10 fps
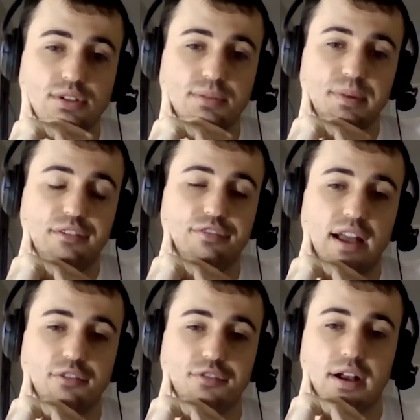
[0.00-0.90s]
was a big
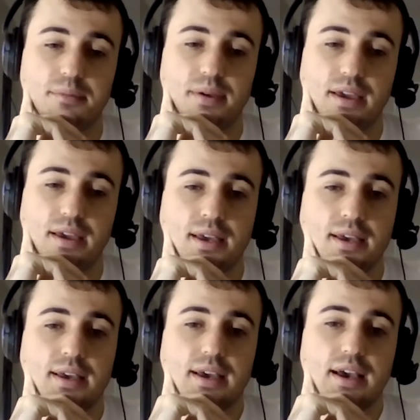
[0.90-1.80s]
fan of rugby.
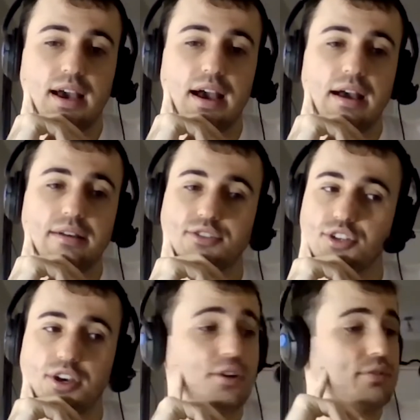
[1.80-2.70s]

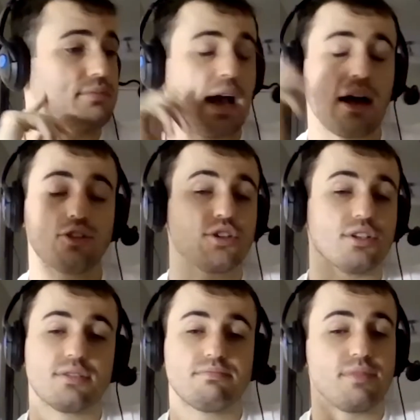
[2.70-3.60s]
So I was
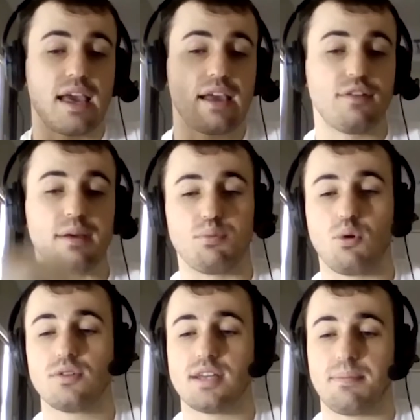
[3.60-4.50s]
just thankfully
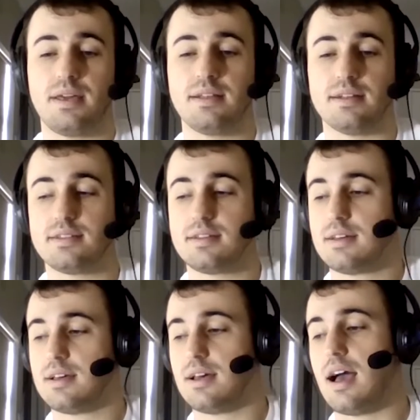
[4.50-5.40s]
brought up in it,
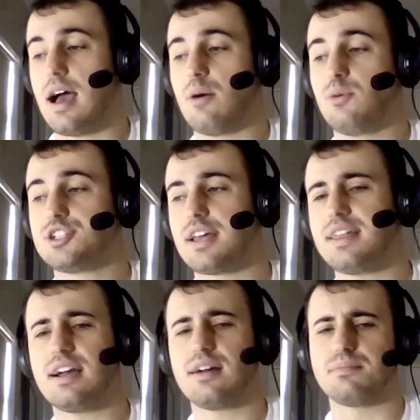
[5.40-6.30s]
which I
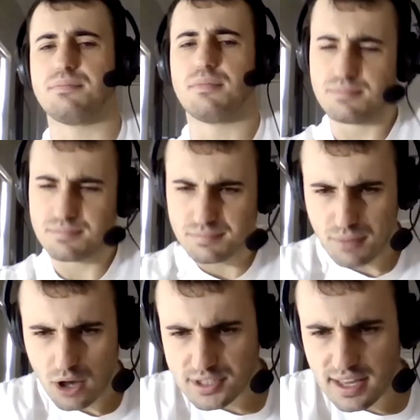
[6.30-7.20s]
think
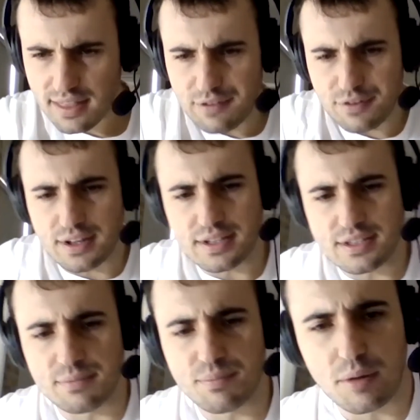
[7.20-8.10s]
most South
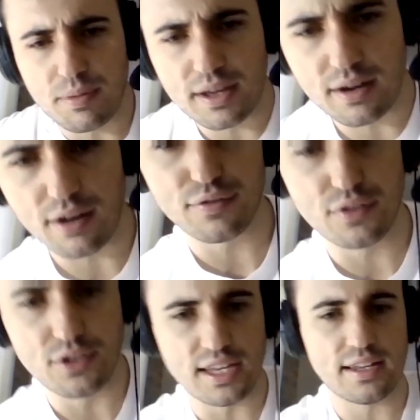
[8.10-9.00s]
Africans and probably a lot of
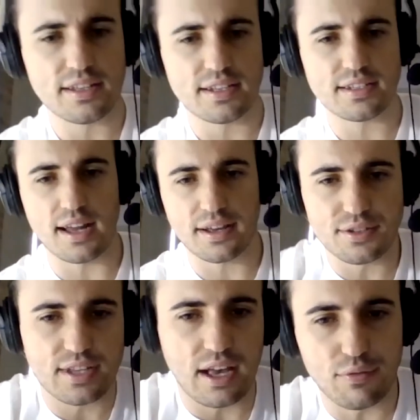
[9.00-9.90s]
New Zealanders like
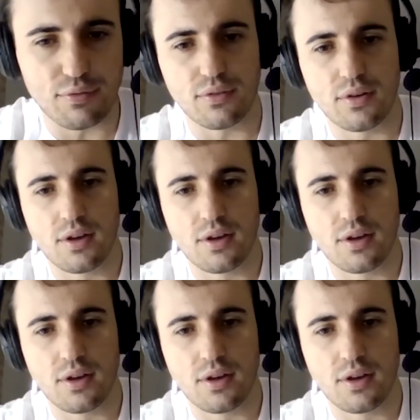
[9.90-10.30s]
yourself,